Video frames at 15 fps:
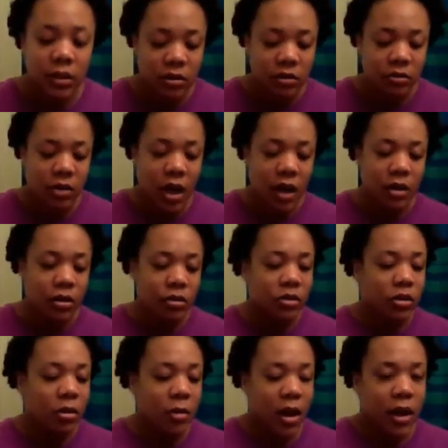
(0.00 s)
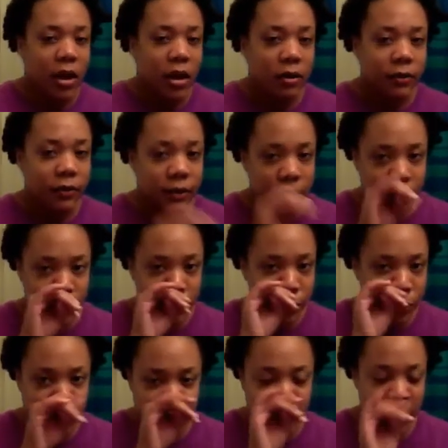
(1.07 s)
is what I used on my hair for this
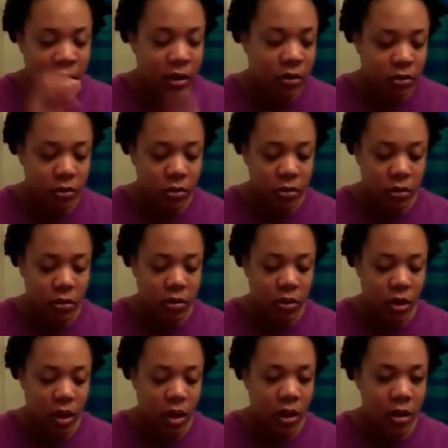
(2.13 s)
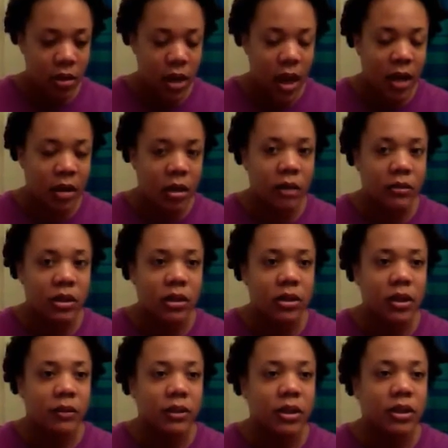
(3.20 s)
twist out. And I love this
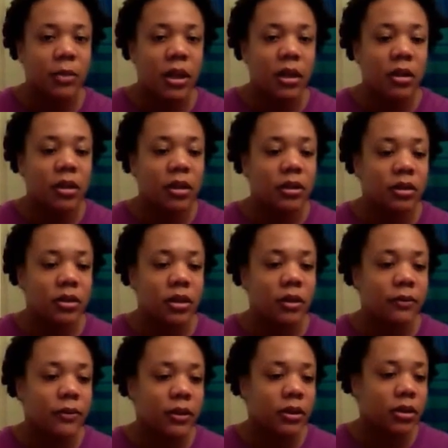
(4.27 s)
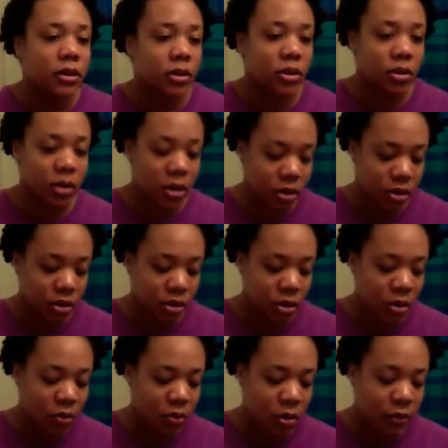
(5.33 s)
stuff. The smell of this stuff is just
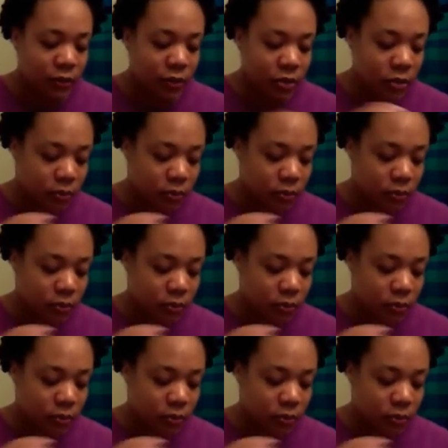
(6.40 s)
so wonderful.